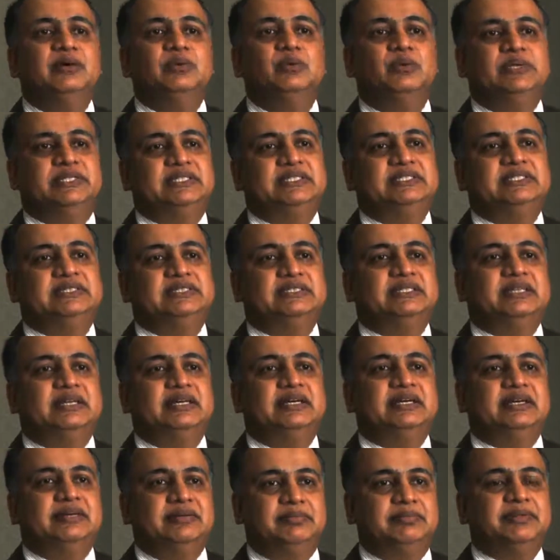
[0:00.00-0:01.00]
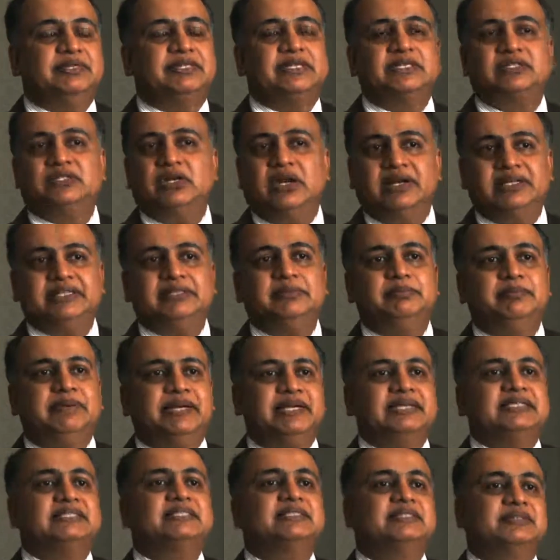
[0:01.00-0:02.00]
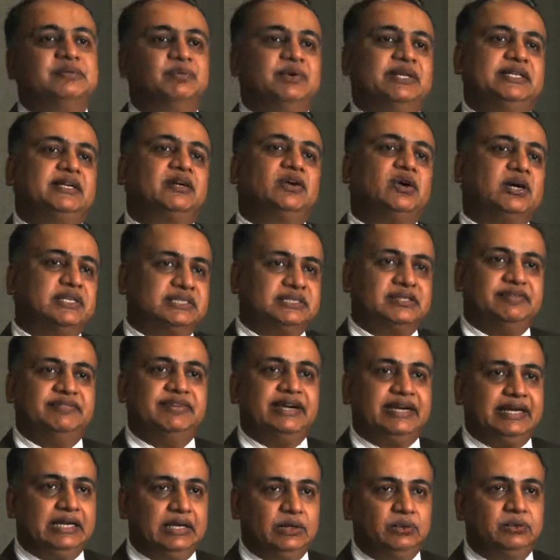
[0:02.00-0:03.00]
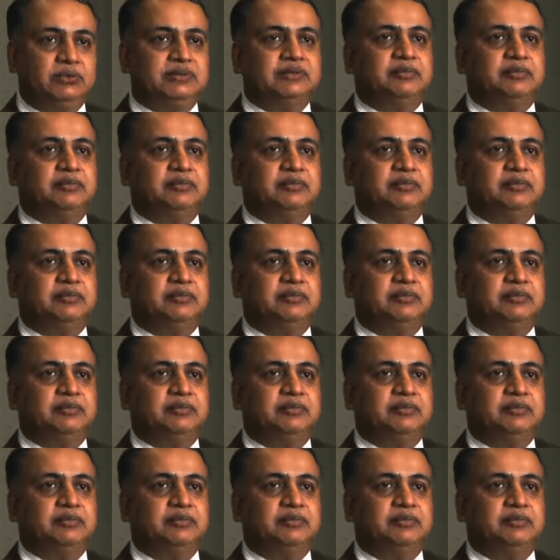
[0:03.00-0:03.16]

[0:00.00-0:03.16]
which is technology based, where the costs are very low.